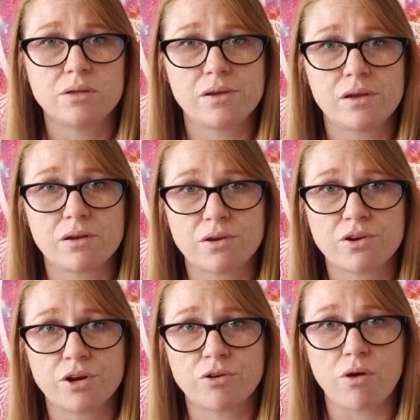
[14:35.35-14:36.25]
You're
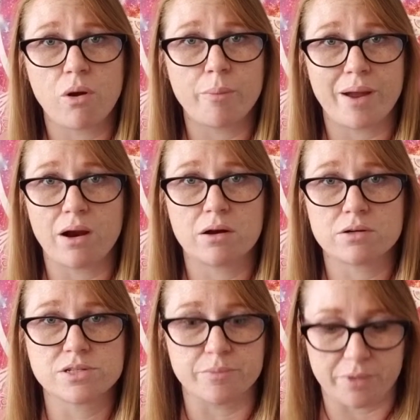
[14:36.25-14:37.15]
gonna grow a pair or
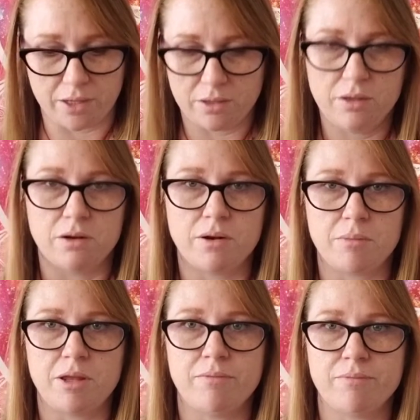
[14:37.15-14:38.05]
something, you know what I
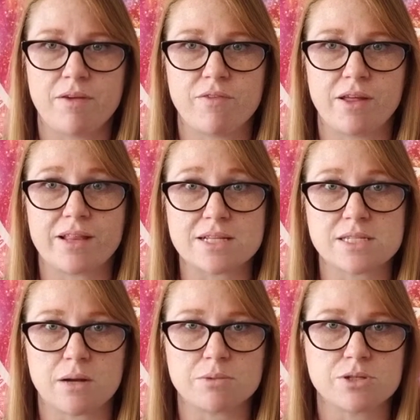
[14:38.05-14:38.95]
mean? I feel like that's
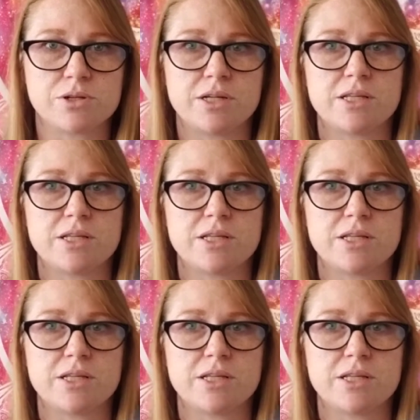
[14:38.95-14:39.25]
the opportunity